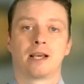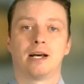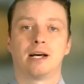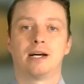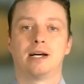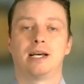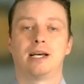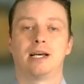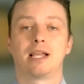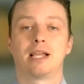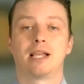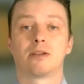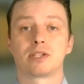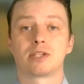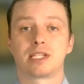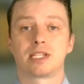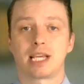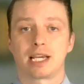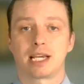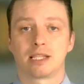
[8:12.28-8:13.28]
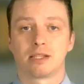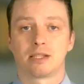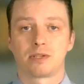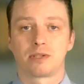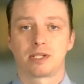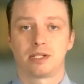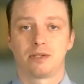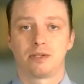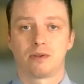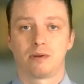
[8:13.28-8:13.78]
Ehlers-Danlos
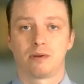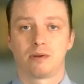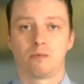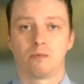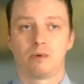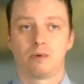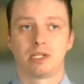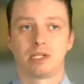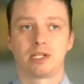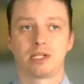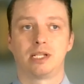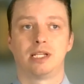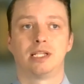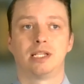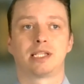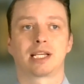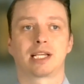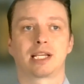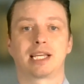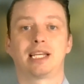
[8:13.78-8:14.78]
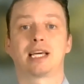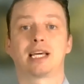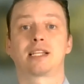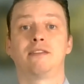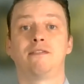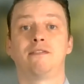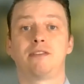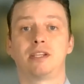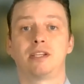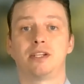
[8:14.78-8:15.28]
Syndrome, which is a
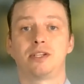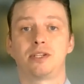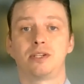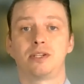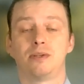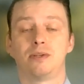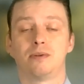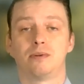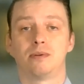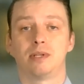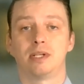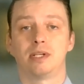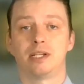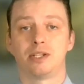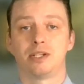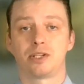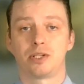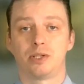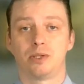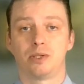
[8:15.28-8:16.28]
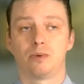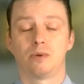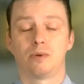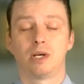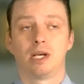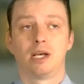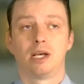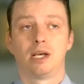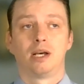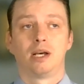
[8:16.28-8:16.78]
connective tissue issue,
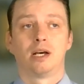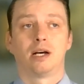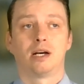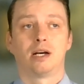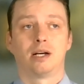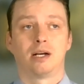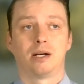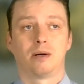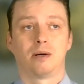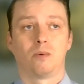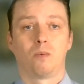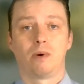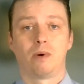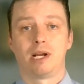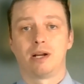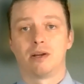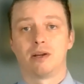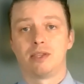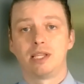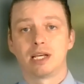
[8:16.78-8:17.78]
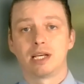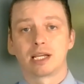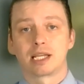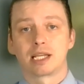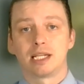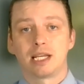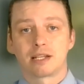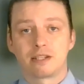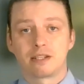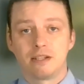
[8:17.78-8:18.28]
where the
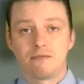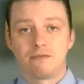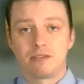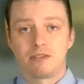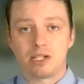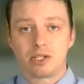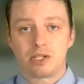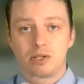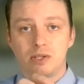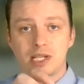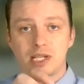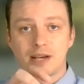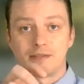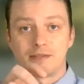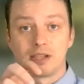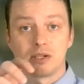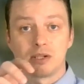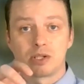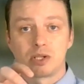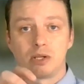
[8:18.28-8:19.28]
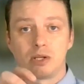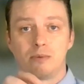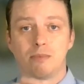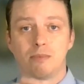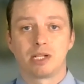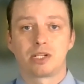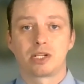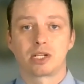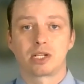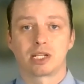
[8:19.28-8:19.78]
connective tissues have a little too
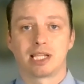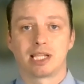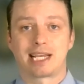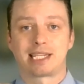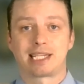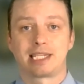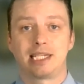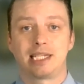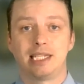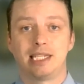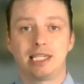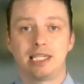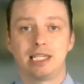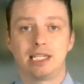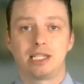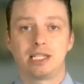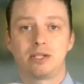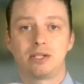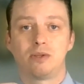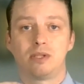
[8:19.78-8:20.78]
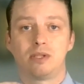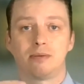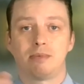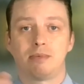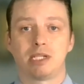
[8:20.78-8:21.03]
much elasticity to them.